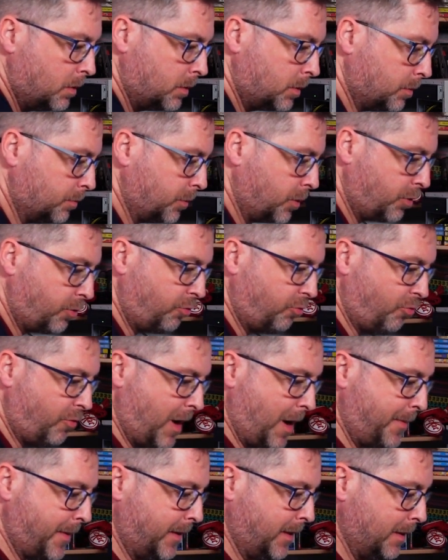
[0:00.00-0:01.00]
some
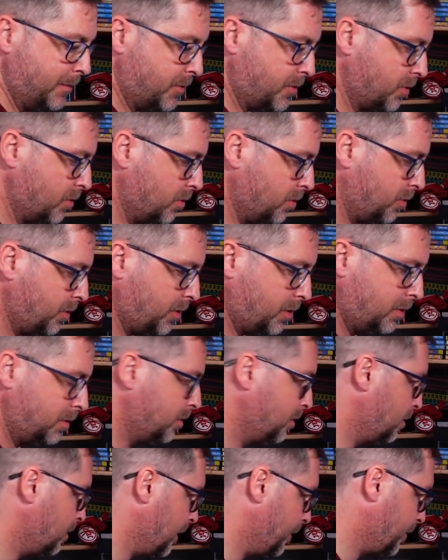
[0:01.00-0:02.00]
crap in them drawers,
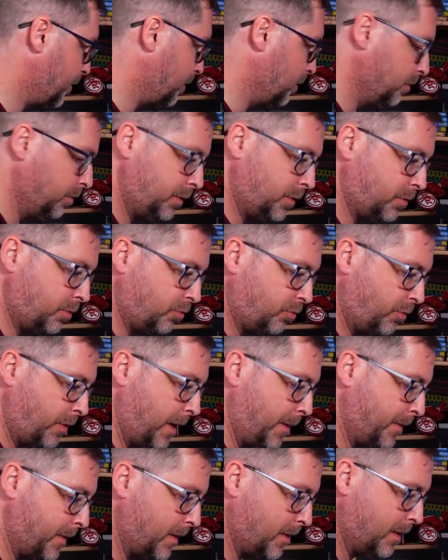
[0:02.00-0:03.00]
absolute crap.